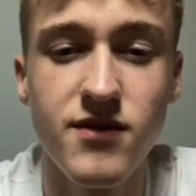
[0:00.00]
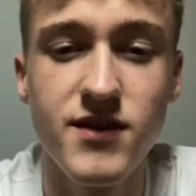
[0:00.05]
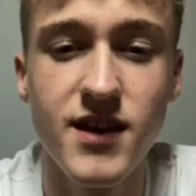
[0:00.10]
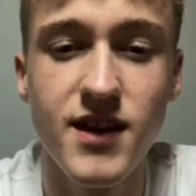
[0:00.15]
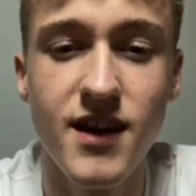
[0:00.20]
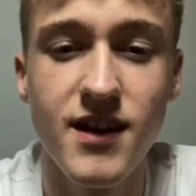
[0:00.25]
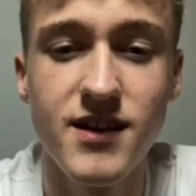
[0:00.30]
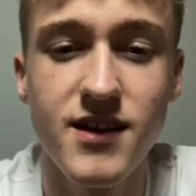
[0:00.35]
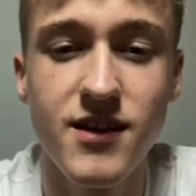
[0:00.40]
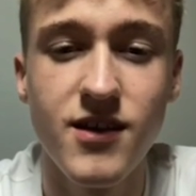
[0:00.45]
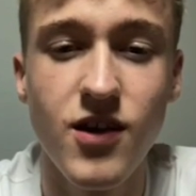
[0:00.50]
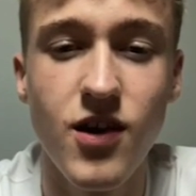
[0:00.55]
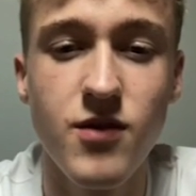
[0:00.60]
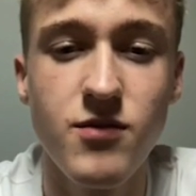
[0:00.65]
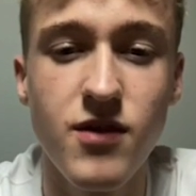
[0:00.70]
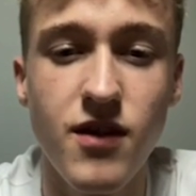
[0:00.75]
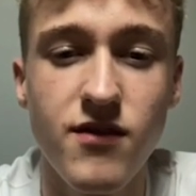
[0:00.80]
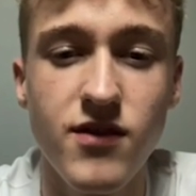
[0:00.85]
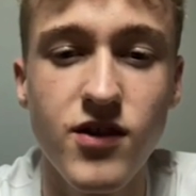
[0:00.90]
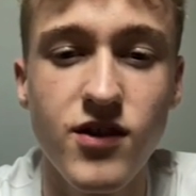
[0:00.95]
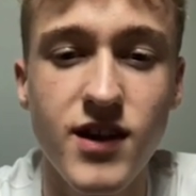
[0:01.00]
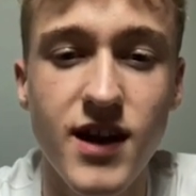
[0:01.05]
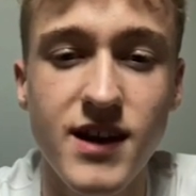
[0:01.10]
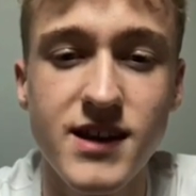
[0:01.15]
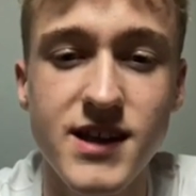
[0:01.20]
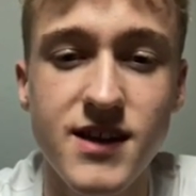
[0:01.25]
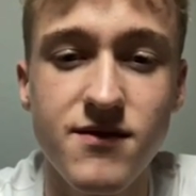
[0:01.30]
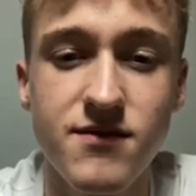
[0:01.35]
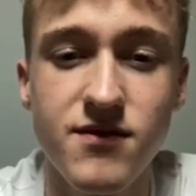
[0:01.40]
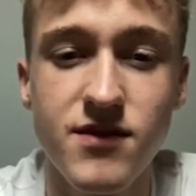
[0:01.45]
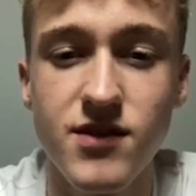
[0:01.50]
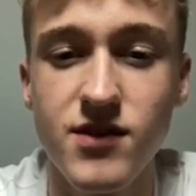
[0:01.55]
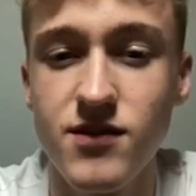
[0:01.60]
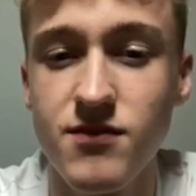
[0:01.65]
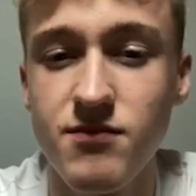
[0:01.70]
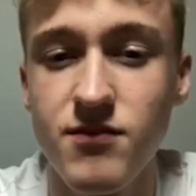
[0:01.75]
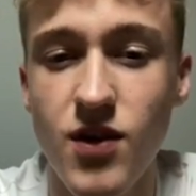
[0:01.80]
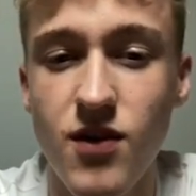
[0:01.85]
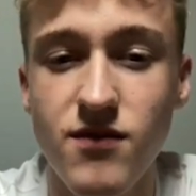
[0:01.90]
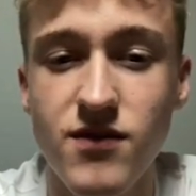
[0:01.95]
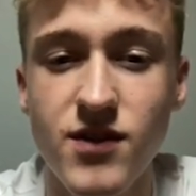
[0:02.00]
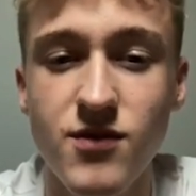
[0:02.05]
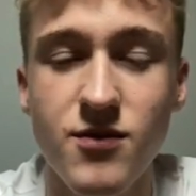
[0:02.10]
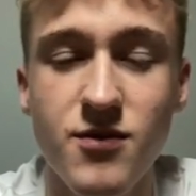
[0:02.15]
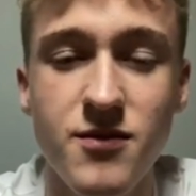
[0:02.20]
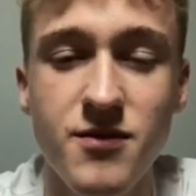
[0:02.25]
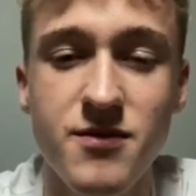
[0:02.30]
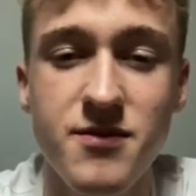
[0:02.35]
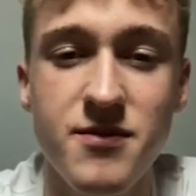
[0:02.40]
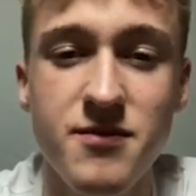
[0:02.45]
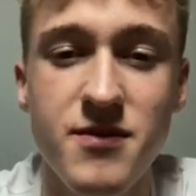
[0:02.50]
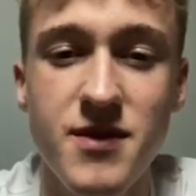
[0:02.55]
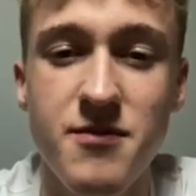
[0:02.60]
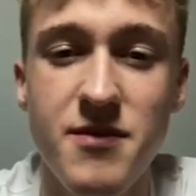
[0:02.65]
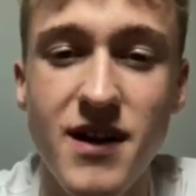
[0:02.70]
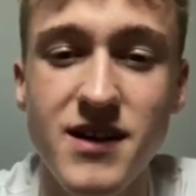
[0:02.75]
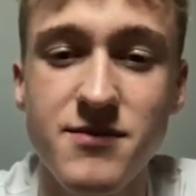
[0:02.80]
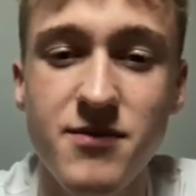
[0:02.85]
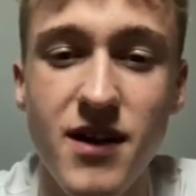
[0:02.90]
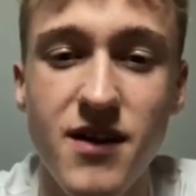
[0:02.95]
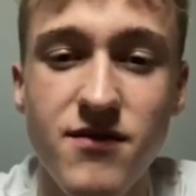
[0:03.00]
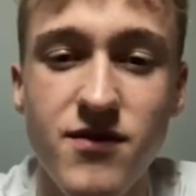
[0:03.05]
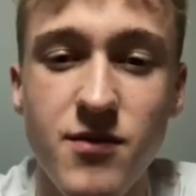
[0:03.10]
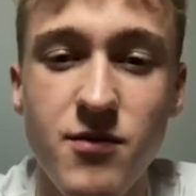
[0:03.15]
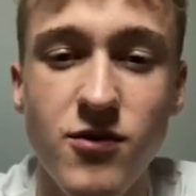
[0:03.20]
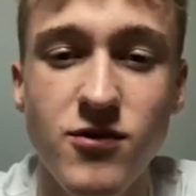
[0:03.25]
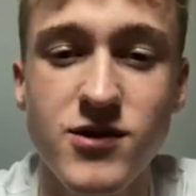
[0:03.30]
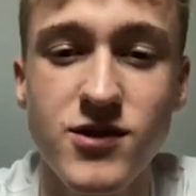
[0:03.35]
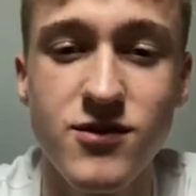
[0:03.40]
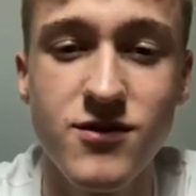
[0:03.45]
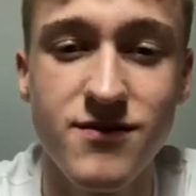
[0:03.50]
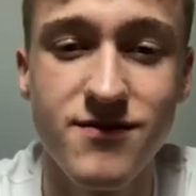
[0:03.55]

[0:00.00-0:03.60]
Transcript: Ed. Hope you have a good 18th and hopefully we'll be back playing football soon.